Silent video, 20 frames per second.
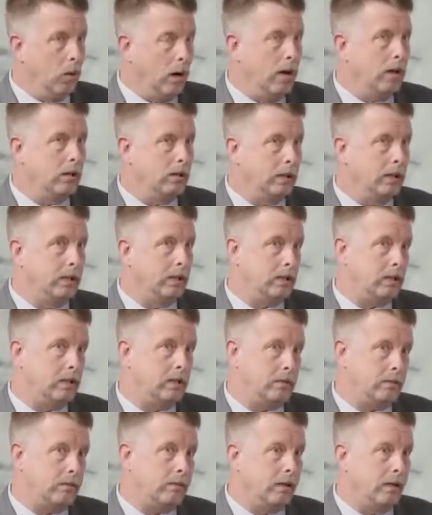Well, it
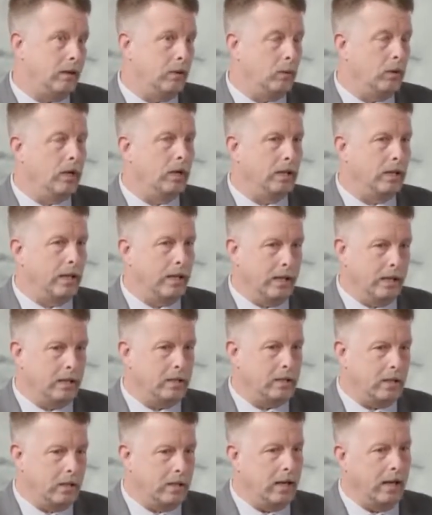really
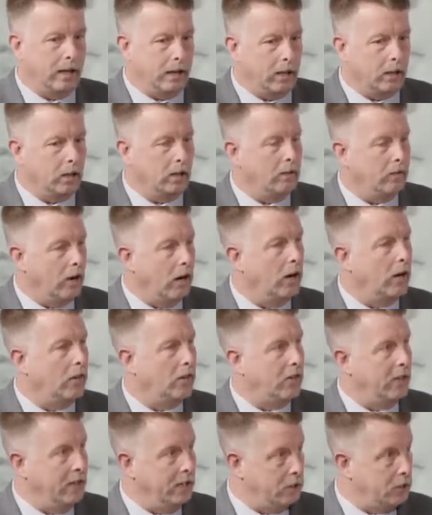is to take care of all
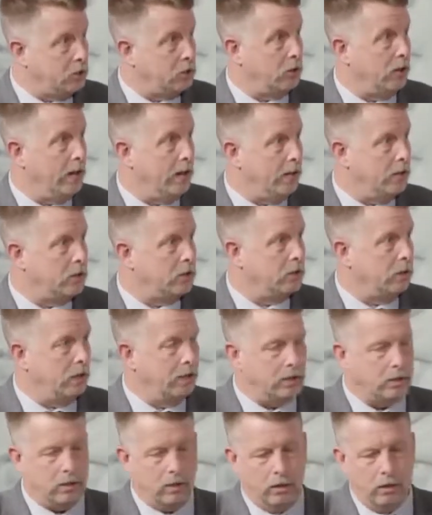things trash,
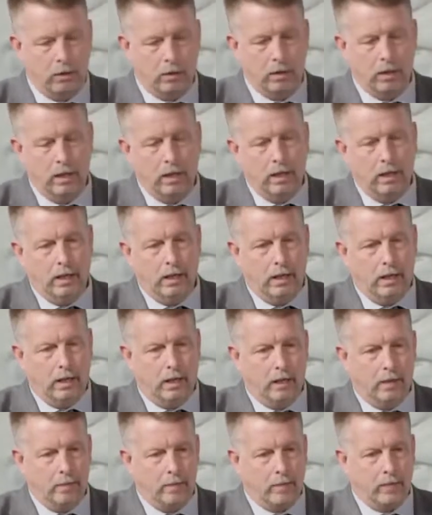right? So
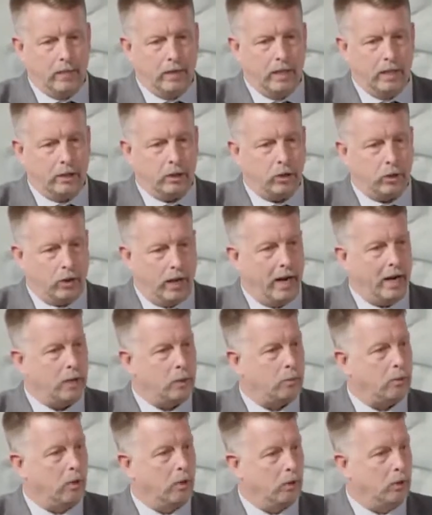the
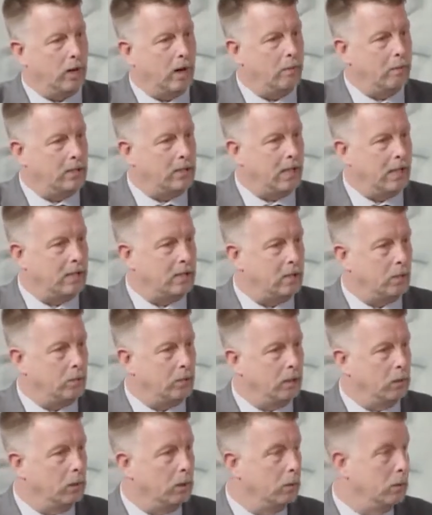trash program is not
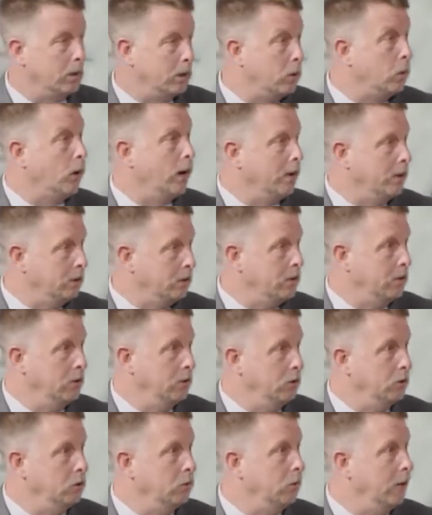something we're required to
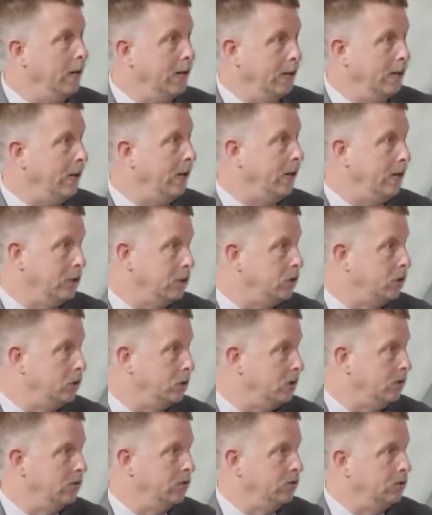do by any
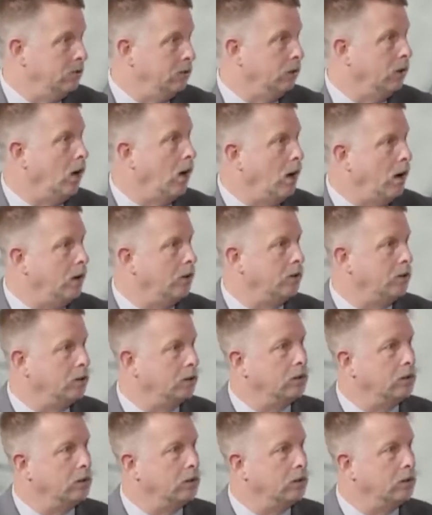sort of law